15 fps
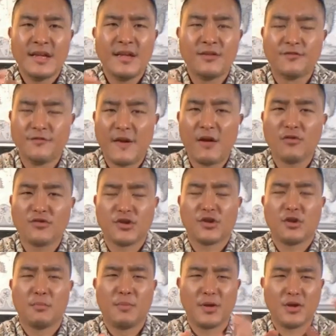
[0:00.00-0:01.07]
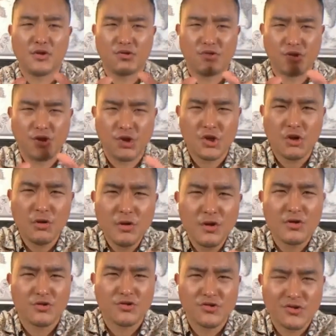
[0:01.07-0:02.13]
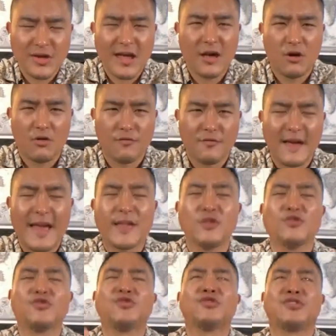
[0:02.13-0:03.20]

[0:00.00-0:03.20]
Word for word: is very secure, but you're secure in yourself and you